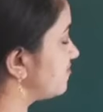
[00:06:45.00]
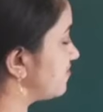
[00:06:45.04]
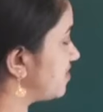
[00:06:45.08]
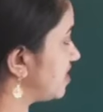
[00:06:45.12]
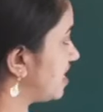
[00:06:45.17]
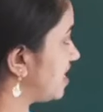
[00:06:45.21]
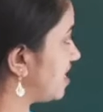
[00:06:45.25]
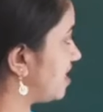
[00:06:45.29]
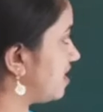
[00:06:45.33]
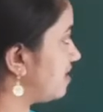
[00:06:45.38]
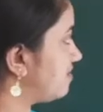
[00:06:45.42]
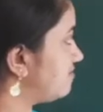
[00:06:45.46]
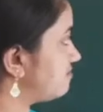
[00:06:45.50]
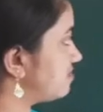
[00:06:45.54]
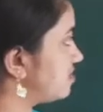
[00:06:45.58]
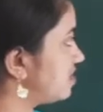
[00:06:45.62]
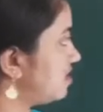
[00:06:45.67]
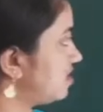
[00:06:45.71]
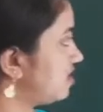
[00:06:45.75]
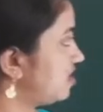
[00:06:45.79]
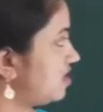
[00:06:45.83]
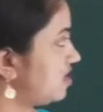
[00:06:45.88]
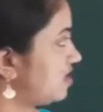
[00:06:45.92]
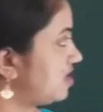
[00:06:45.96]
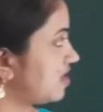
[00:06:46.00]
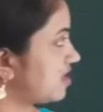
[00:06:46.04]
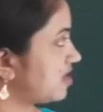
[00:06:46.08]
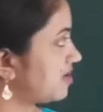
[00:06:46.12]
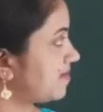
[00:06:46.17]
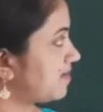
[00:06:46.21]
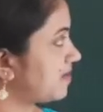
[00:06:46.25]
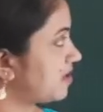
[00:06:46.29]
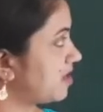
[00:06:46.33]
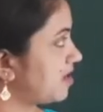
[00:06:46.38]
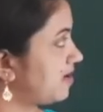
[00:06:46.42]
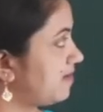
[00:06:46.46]
we have
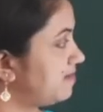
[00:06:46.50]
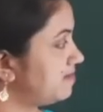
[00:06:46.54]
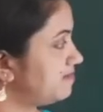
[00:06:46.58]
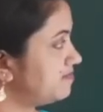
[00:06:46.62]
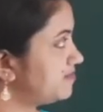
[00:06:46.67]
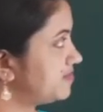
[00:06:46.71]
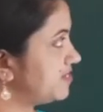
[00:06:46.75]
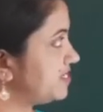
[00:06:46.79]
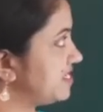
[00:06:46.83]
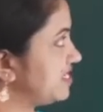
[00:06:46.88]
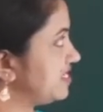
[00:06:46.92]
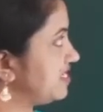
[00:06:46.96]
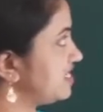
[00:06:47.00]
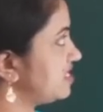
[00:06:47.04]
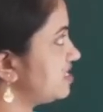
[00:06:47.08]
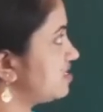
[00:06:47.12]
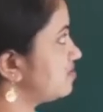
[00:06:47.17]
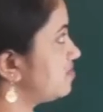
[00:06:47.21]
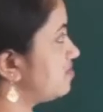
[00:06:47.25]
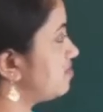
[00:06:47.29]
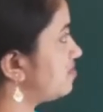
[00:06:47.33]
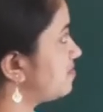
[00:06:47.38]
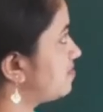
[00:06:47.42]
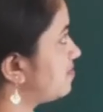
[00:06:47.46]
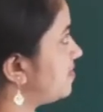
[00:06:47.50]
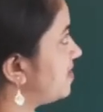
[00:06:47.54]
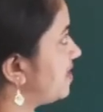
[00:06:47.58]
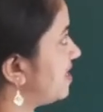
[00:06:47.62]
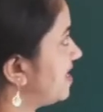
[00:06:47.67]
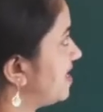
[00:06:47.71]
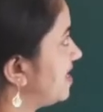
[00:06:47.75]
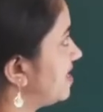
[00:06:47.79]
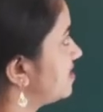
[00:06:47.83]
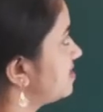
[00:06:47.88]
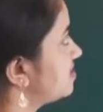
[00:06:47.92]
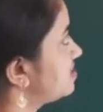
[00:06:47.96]
a complete
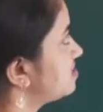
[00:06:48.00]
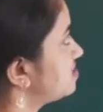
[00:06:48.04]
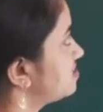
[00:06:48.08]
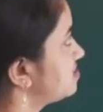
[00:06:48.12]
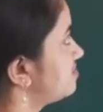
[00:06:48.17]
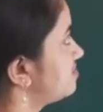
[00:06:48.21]
plant